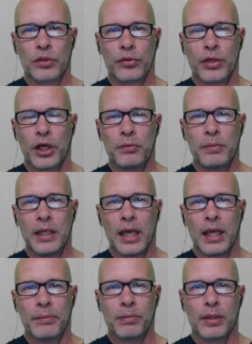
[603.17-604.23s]
therapy and
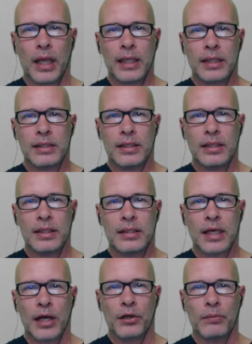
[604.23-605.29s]
applying it to the
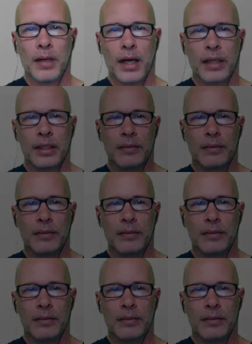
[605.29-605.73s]
entire body.